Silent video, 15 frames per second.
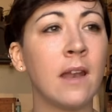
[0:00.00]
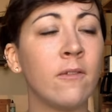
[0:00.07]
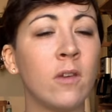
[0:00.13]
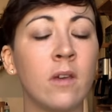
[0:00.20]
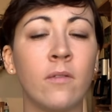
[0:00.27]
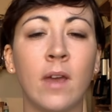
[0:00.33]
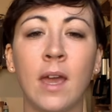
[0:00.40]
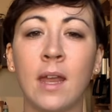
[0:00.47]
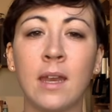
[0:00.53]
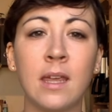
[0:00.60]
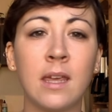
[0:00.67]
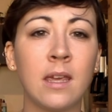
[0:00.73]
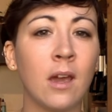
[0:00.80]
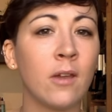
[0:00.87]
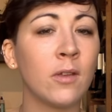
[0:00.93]
If you have
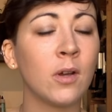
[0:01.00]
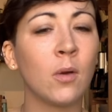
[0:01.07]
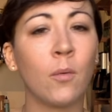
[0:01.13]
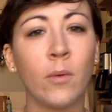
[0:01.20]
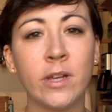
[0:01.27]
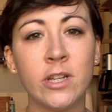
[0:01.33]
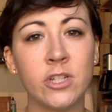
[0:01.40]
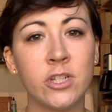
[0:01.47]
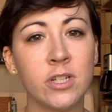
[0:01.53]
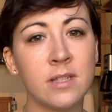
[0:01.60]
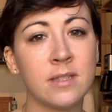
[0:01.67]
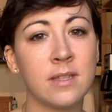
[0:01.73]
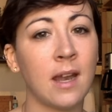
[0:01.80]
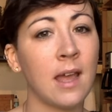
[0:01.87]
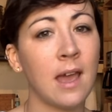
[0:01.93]
any other
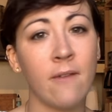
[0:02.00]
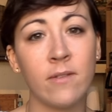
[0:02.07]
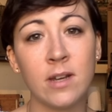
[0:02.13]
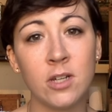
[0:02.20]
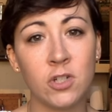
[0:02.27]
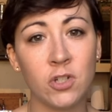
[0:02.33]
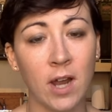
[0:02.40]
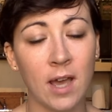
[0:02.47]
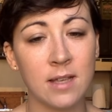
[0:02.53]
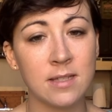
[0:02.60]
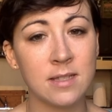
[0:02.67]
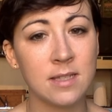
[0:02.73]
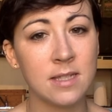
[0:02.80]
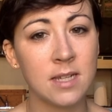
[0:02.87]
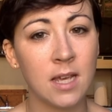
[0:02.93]
questions that I haven't
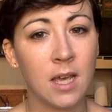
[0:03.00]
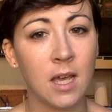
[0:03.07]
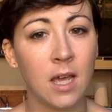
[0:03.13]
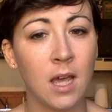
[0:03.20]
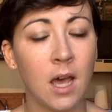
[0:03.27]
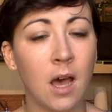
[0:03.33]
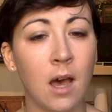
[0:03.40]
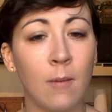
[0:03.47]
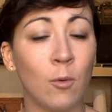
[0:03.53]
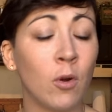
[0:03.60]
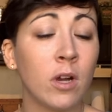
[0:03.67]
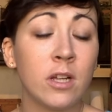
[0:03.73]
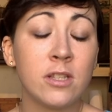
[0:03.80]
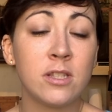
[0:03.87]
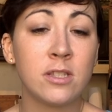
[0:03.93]
addressed, or
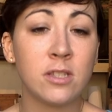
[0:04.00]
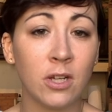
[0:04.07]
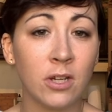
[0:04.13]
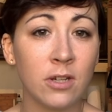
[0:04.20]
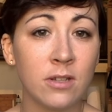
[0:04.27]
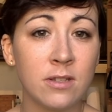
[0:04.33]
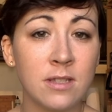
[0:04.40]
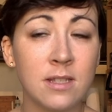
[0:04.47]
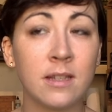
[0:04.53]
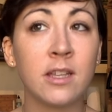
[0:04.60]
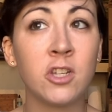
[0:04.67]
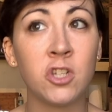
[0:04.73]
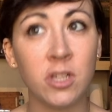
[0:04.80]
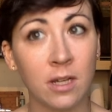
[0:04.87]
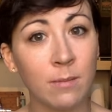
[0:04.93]
concerns,
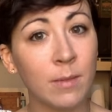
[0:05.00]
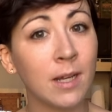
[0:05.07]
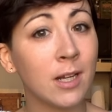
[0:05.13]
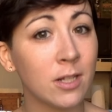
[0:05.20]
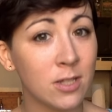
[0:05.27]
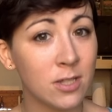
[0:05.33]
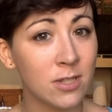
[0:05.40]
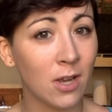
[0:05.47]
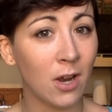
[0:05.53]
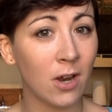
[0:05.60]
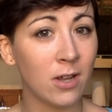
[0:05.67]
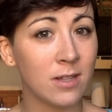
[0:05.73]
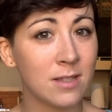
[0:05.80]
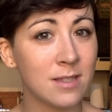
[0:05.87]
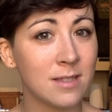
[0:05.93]
legitimate
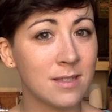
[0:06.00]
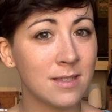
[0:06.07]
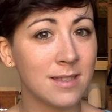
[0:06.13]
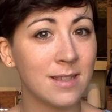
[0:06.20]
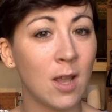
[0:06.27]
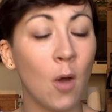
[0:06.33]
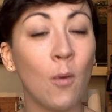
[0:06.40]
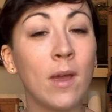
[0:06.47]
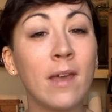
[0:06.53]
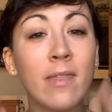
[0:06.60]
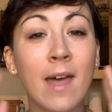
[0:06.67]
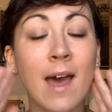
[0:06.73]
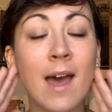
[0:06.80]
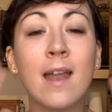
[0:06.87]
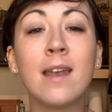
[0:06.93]
concerns, knowing
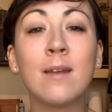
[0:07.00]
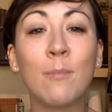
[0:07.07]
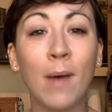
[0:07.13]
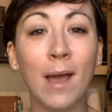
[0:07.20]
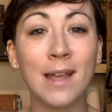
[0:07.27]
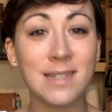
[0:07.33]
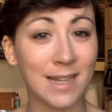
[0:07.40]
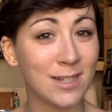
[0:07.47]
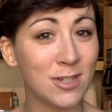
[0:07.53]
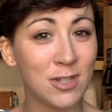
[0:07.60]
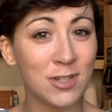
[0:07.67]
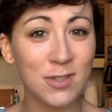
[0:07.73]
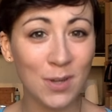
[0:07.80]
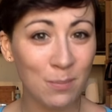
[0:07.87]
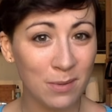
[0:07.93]
that my
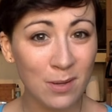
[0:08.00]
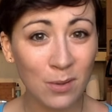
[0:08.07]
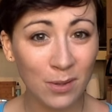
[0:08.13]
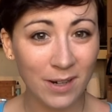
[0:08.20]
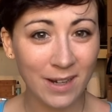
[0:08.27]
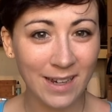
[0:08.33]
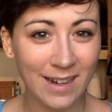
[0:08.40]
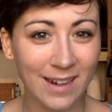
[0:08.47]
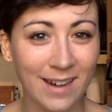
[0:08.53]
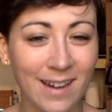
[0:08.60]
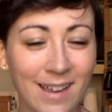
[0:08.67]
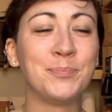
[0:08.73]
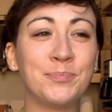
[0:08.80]
intentions are pure here,